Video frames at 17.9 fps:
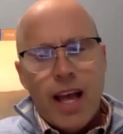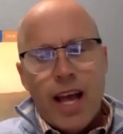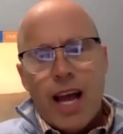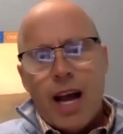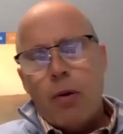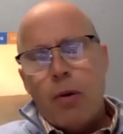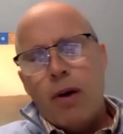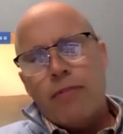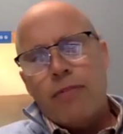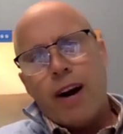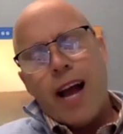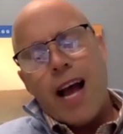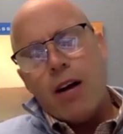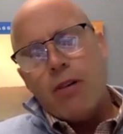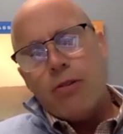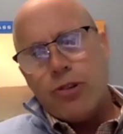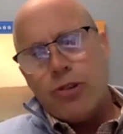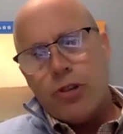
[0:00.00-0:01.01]
However,
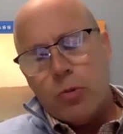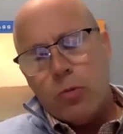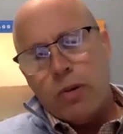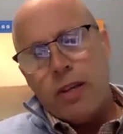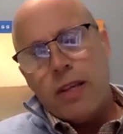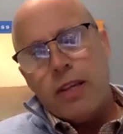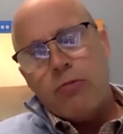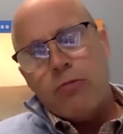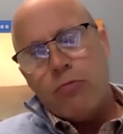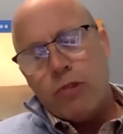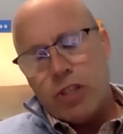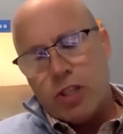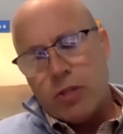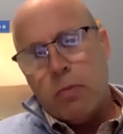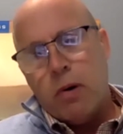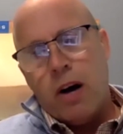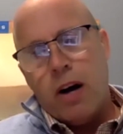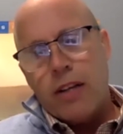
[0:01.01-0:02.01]
how should we
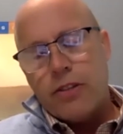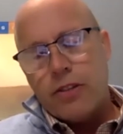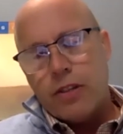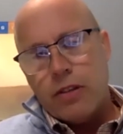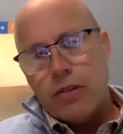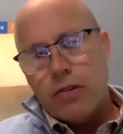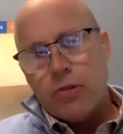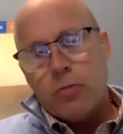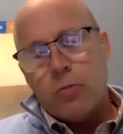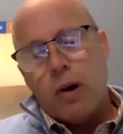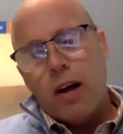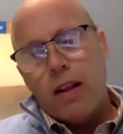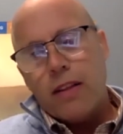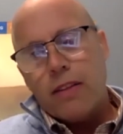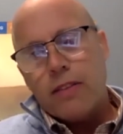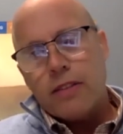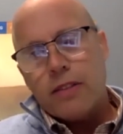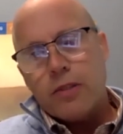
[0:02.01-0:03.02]
respond to those
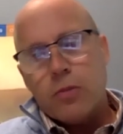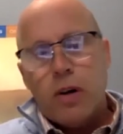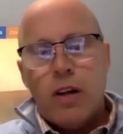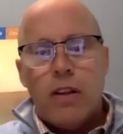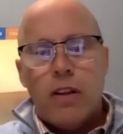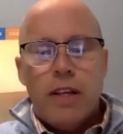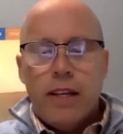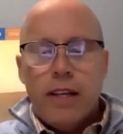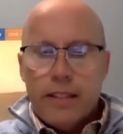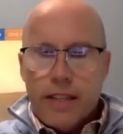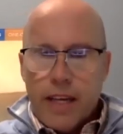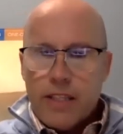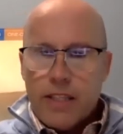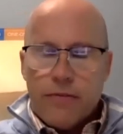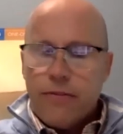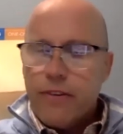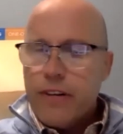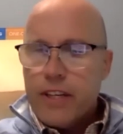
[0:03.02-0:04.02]
policies? Well,
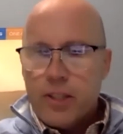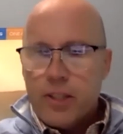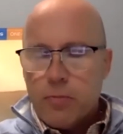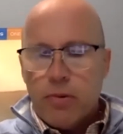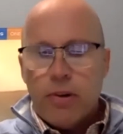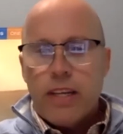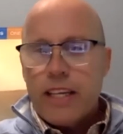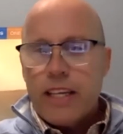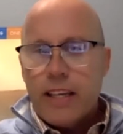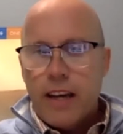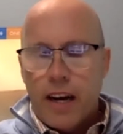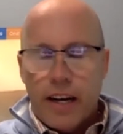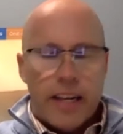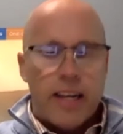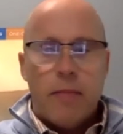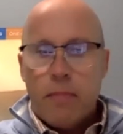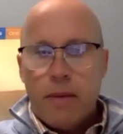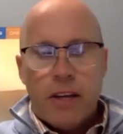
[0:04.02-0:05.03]
test free is pretty
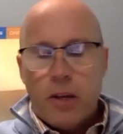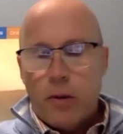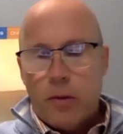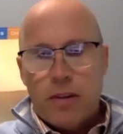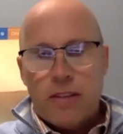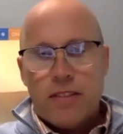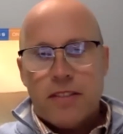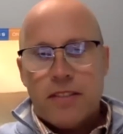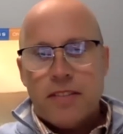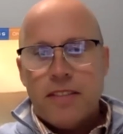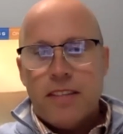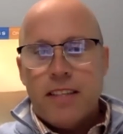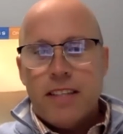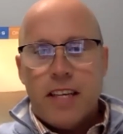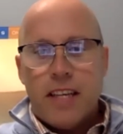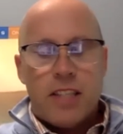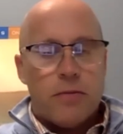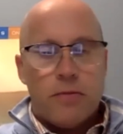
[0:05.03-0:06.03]
unambiguous.
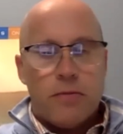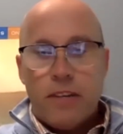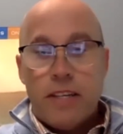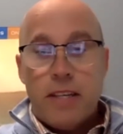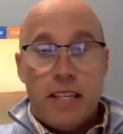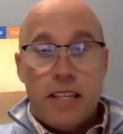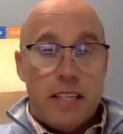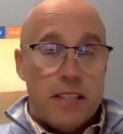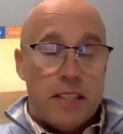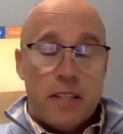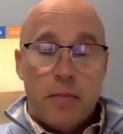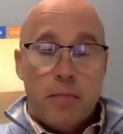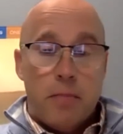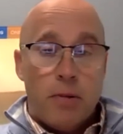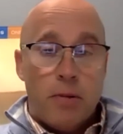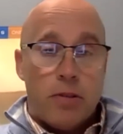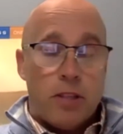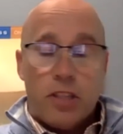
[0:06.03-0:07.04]
Test free is the
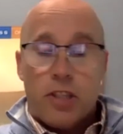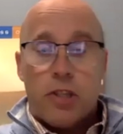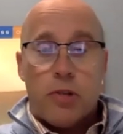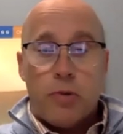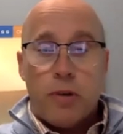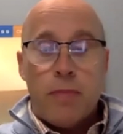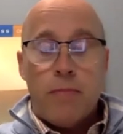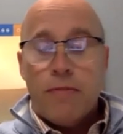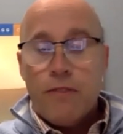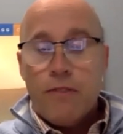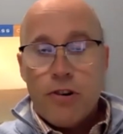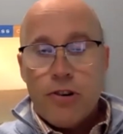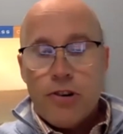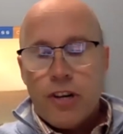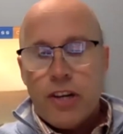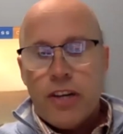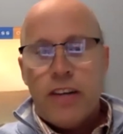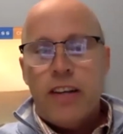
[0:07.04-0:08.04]
most extreme
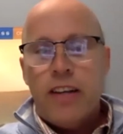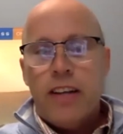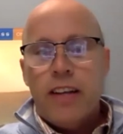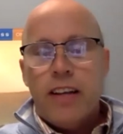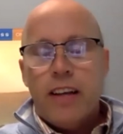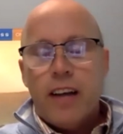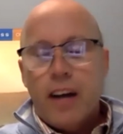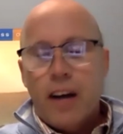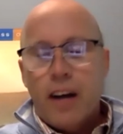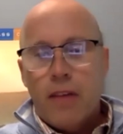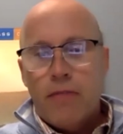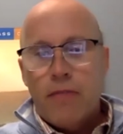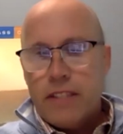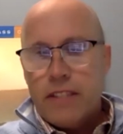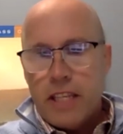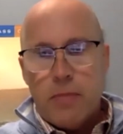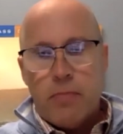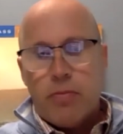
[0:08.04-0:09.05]
version of
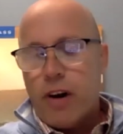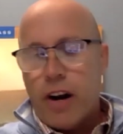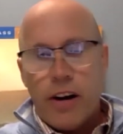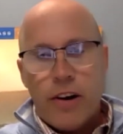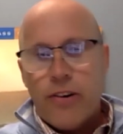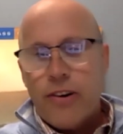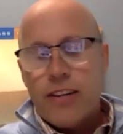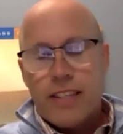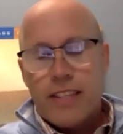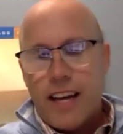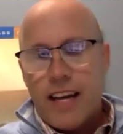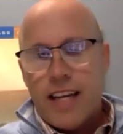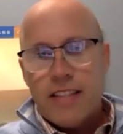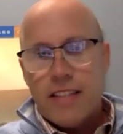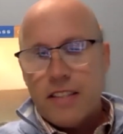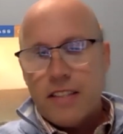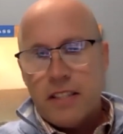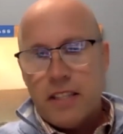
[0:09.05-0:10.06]

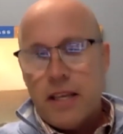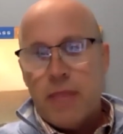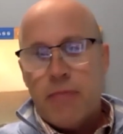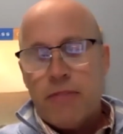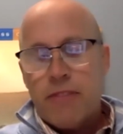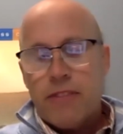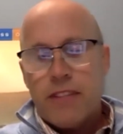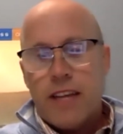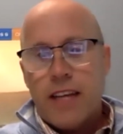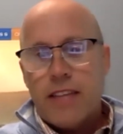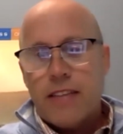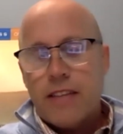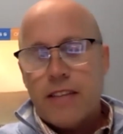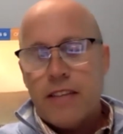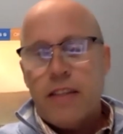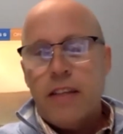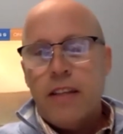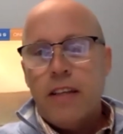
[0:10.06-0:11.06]
deprioritizing, de-emphasizing